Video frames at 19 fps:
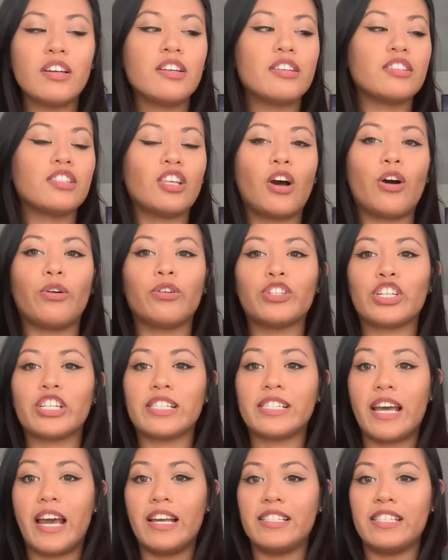So
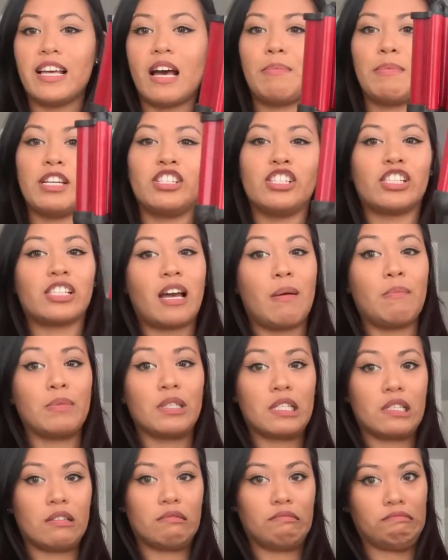just a heads up, it just
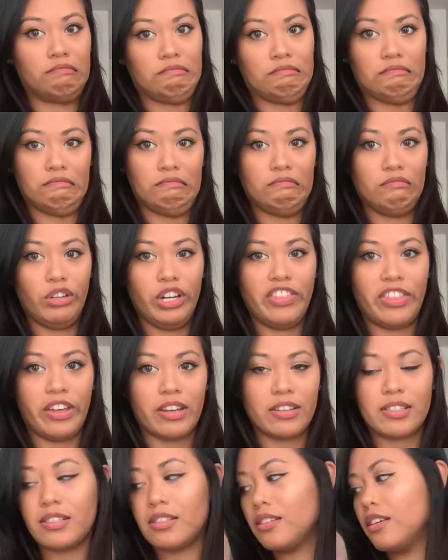comes with
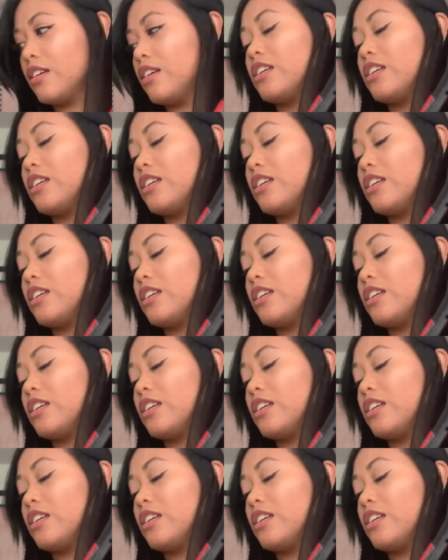this.